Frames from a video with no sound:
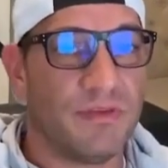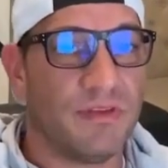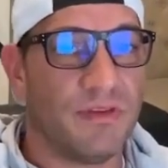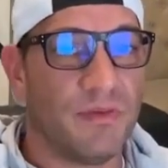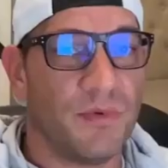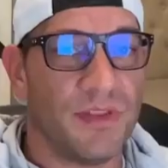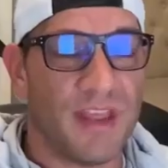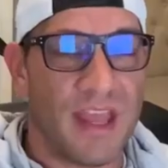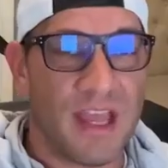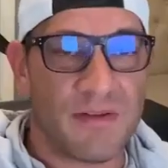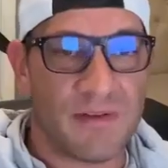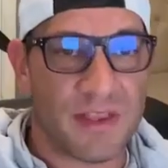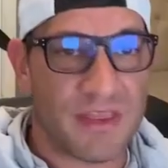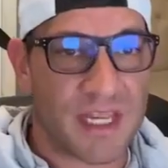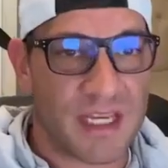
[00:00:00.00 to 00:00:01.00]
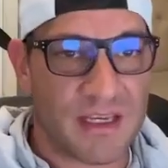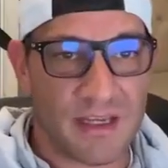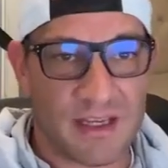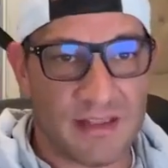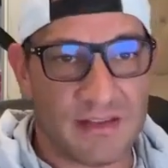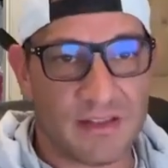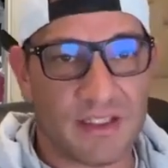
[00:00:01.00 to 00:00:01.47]
with everything to
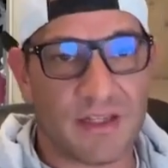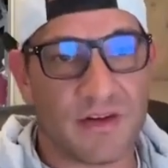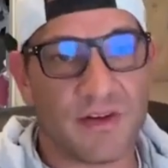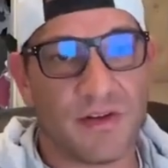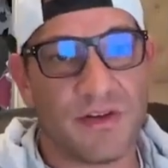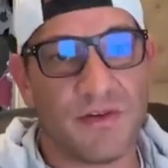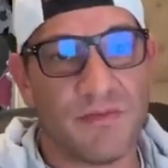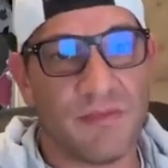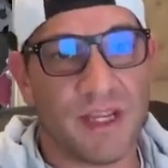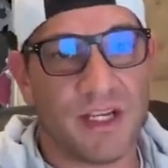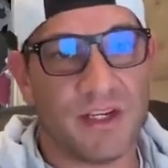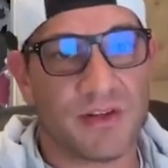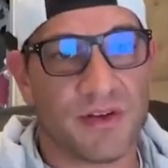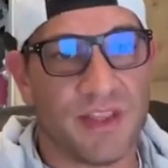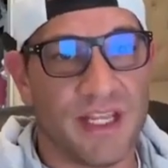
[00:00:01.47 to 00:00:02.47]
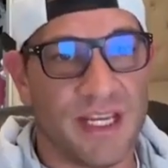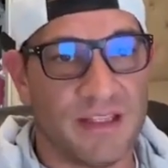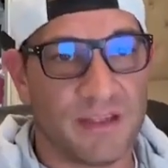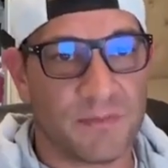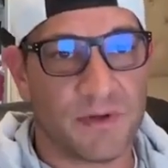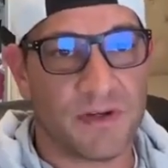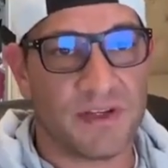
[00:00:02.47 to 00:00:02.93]
consider to make sure that
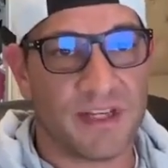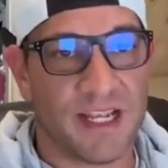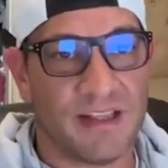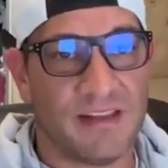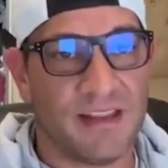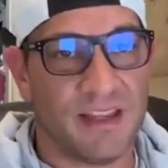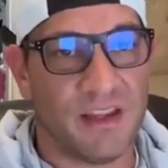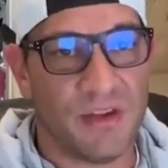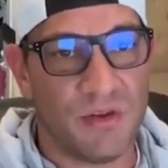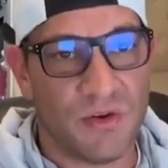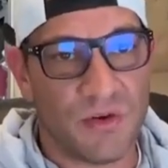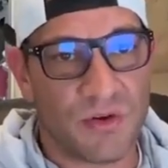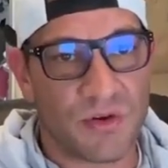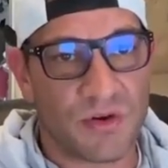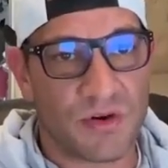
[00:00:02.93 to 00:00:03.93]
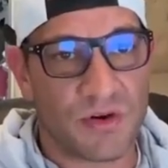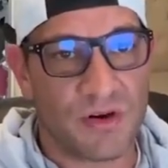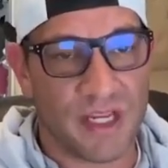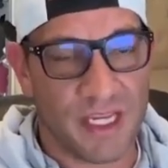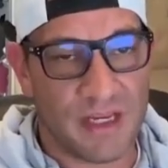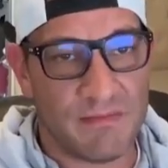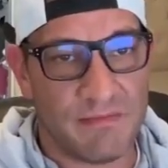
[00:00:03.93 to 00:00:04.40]
it's protecting your
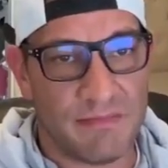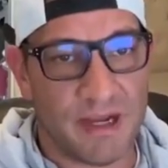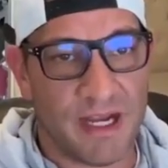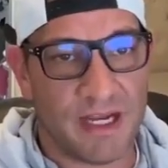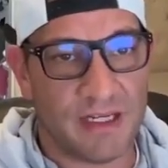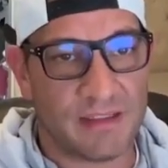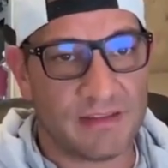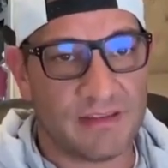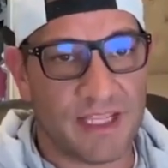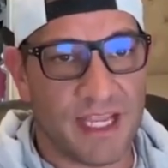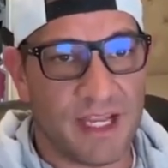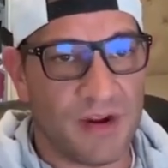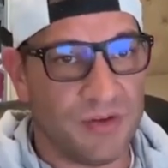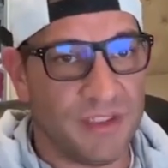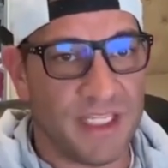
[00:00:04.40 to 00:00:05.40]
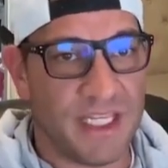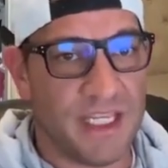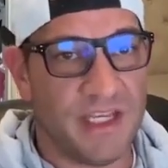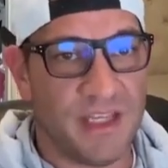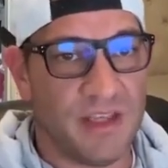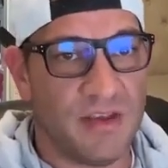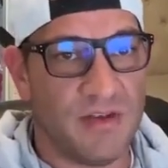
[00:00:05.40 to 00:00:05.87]
inbox and only
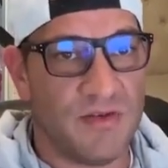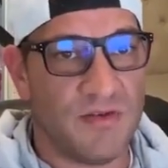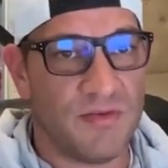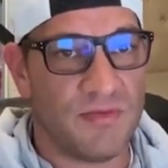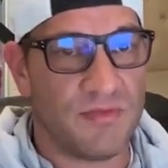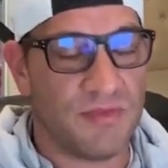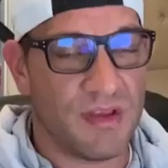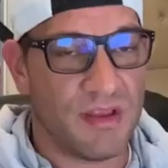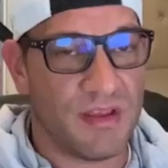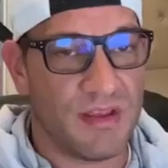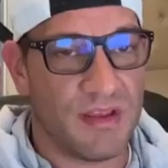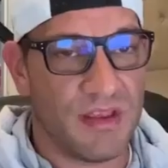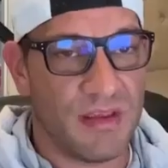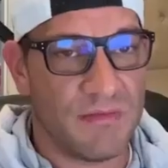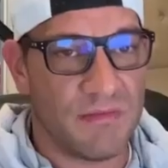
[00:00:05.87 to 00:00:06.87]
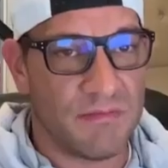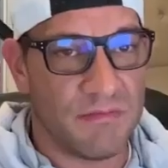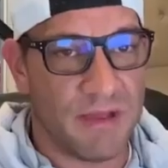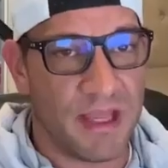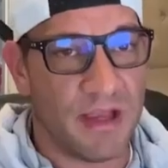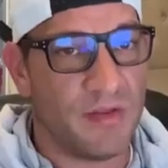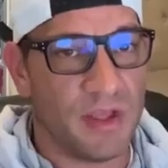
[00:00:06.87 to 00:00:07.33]
getting you
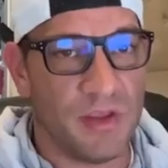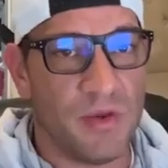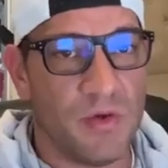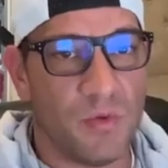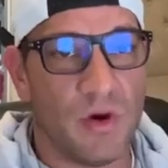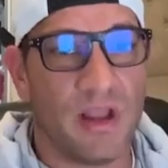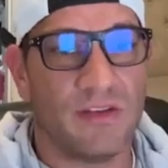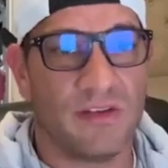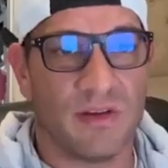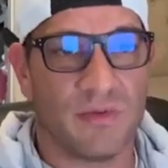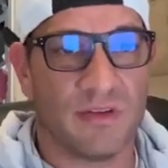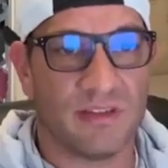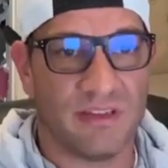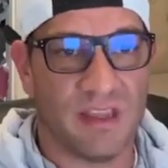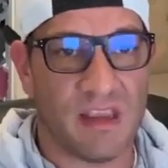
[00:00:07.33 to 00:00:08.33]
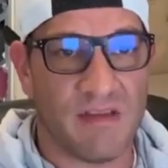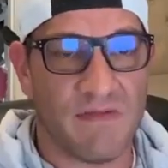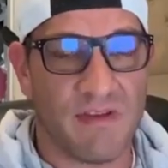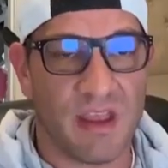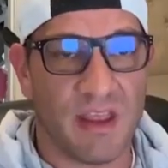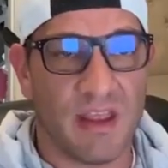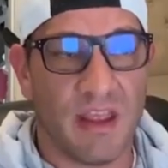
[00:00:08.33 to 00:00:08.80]
mail that you want to receive.
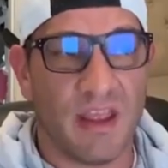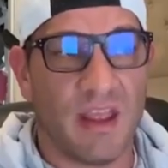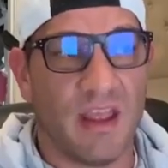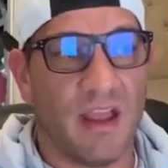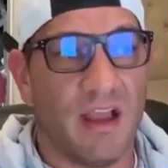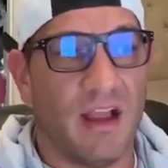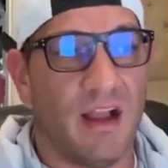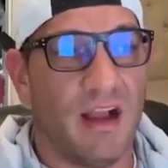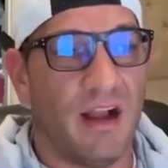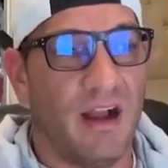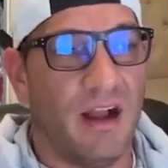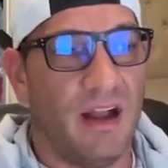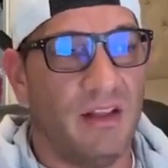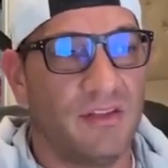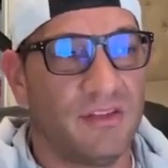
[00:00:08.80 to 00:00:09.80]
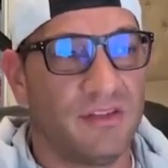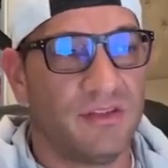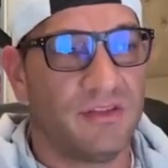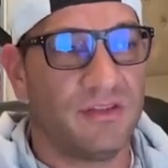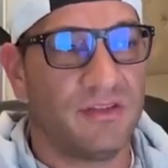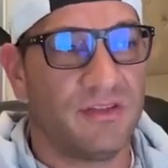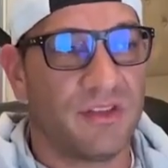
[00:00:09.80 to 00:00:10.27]

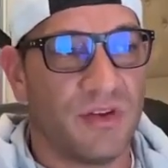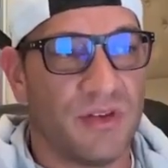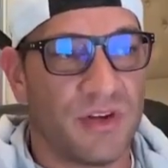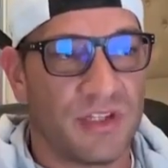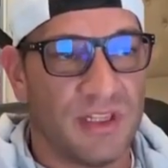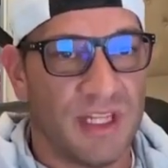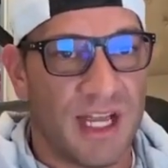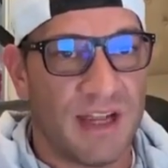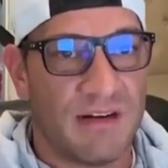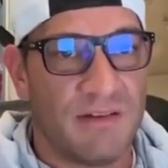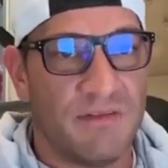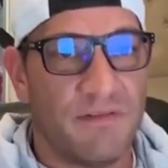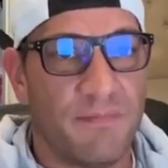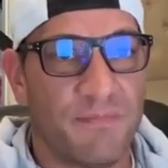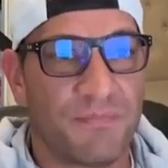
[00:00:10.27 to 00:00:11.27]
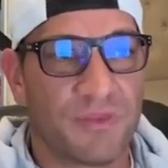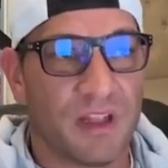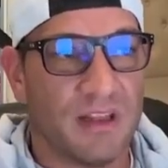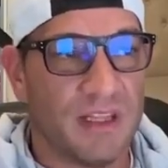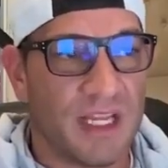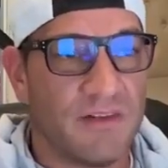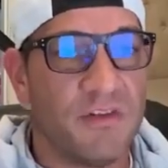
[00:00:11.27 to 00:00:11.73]
So there's a lot of
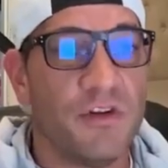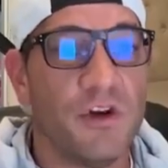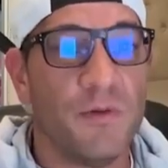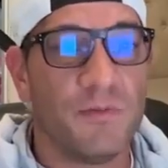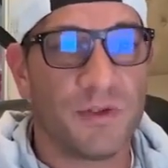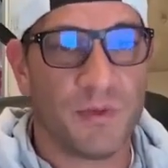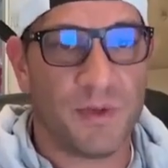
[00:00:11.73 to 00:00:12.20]
hoops we